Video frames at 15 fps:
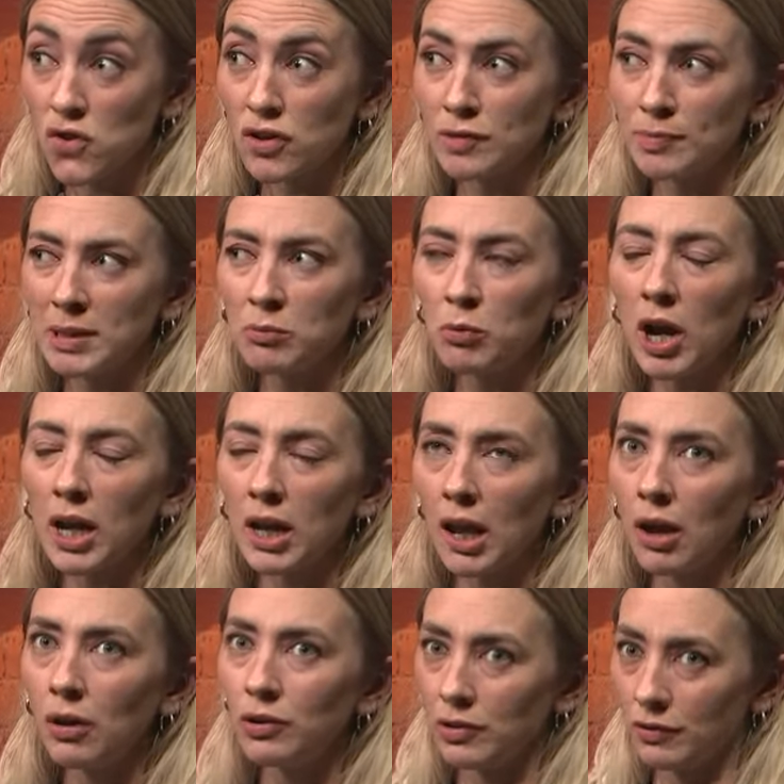She's been wearing
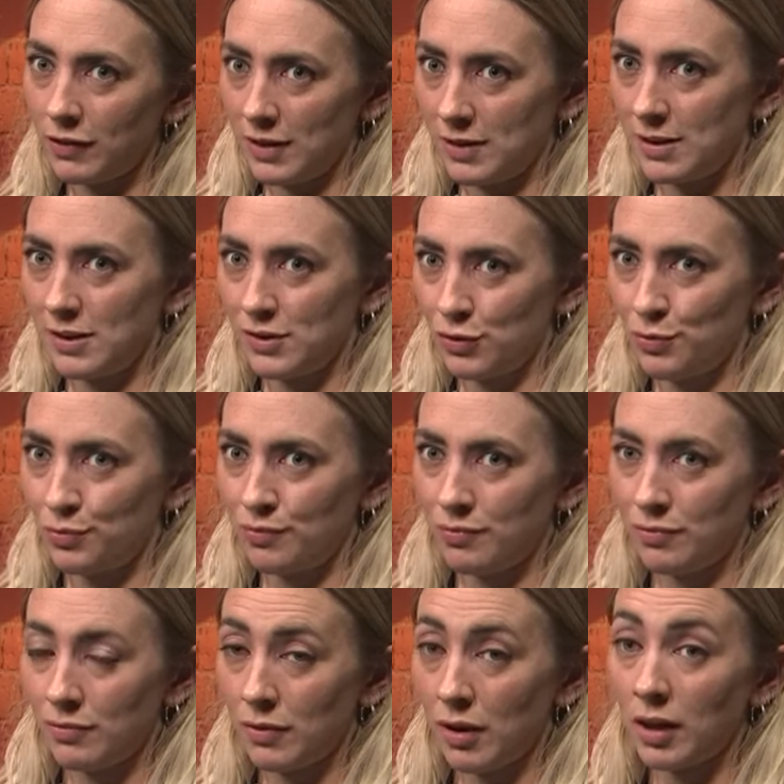loads of vintage. Oh,
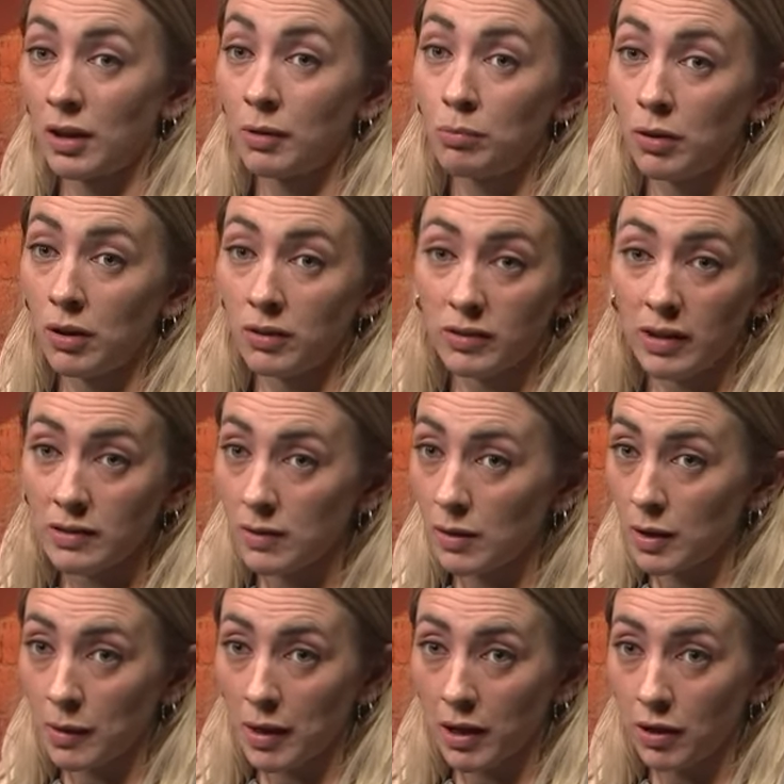okay. I can say
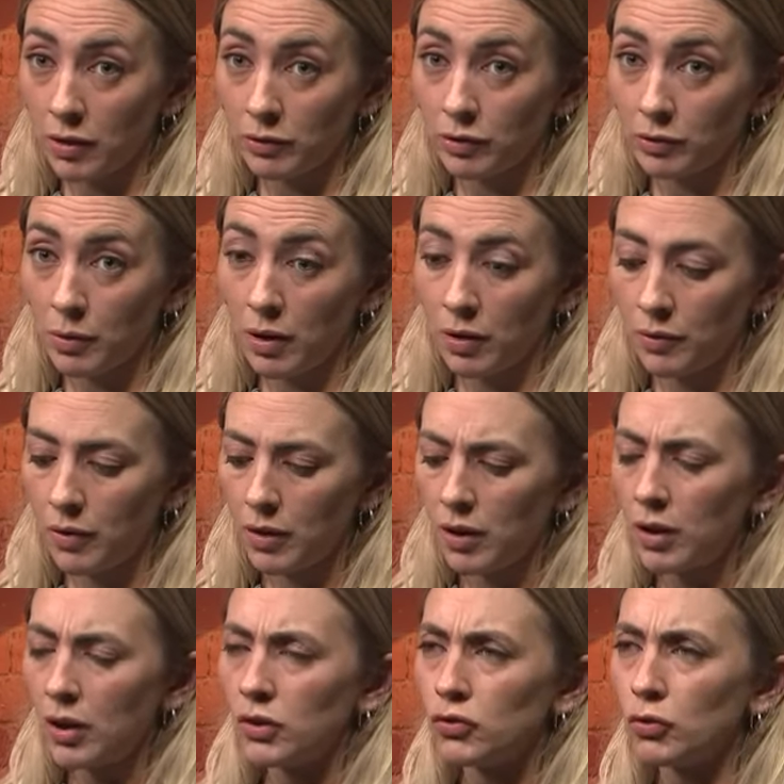something about her as well. Please do. Please
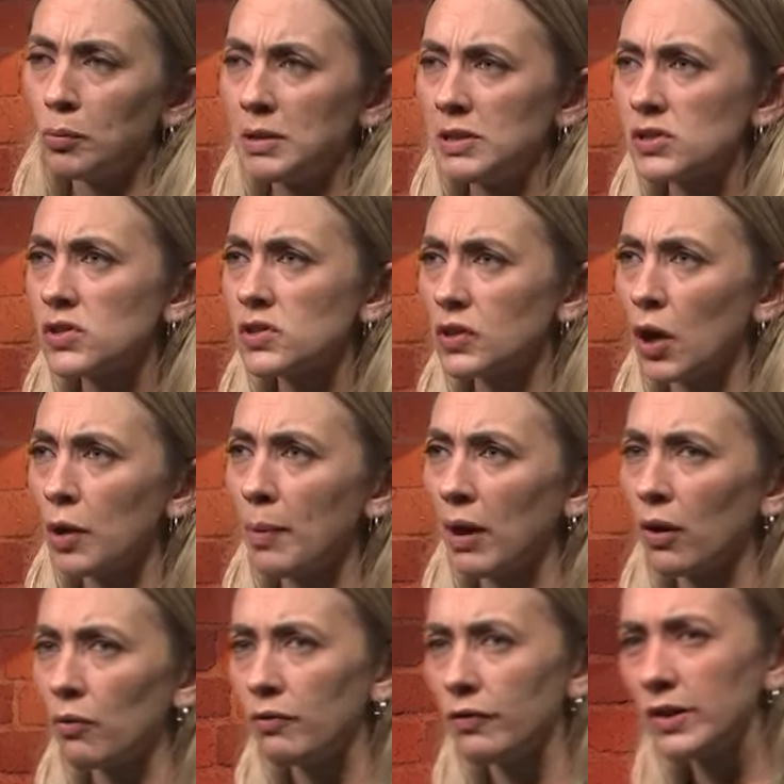do. Do you want me to just go
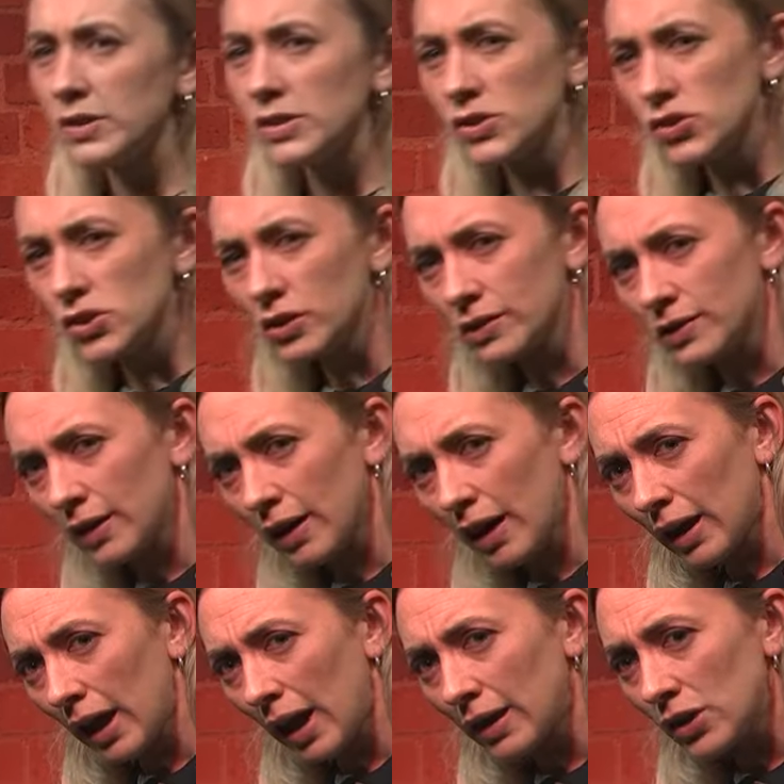back on vintage
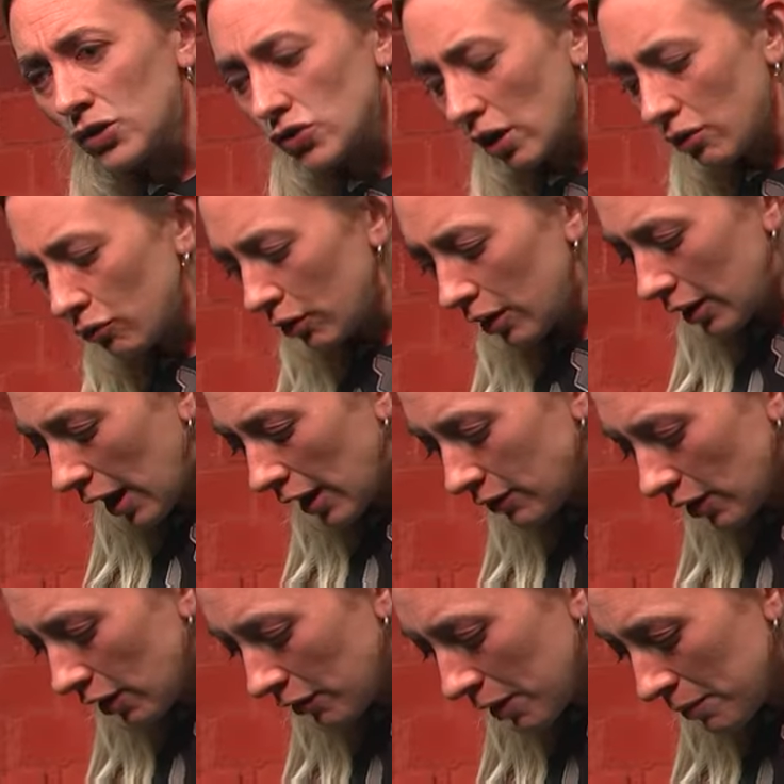again in general and add
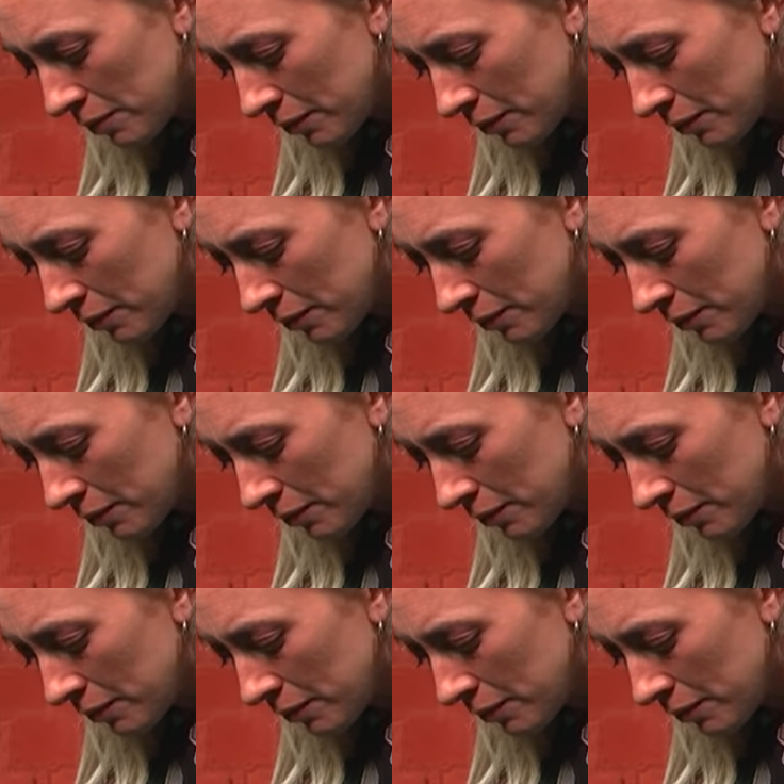her in?